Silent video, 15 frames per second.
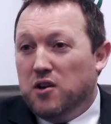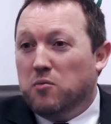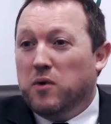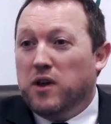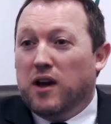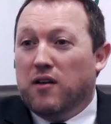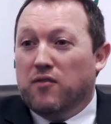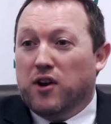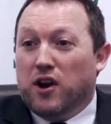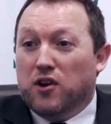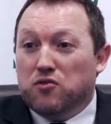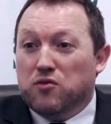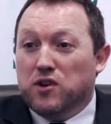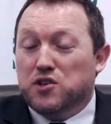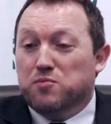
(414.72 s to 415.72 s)
We have an
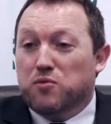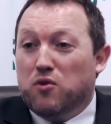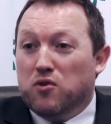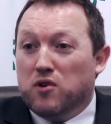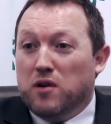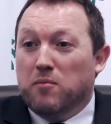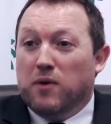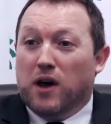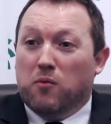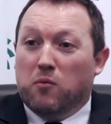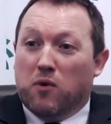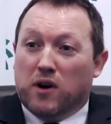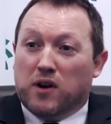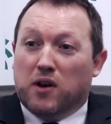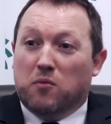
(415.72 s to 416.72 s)
outreach program and
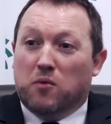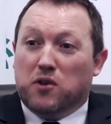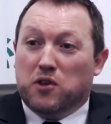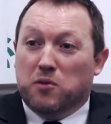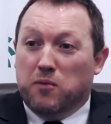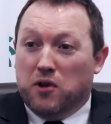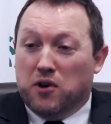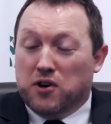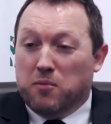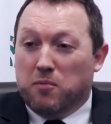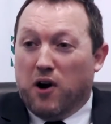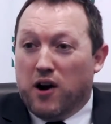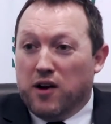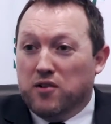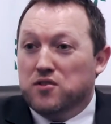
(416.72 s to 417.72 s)
working with community
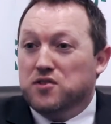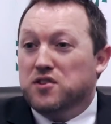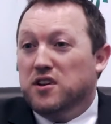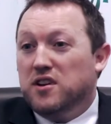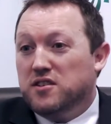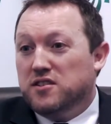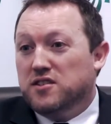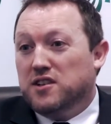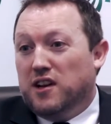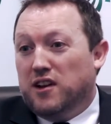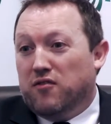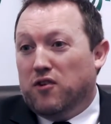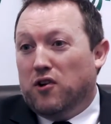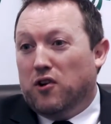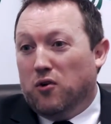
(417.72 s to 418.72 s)
partners to
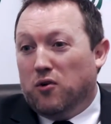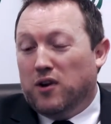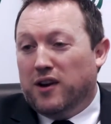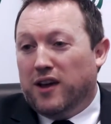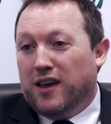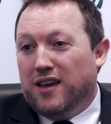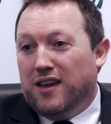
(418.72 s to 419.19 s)
deliver locally.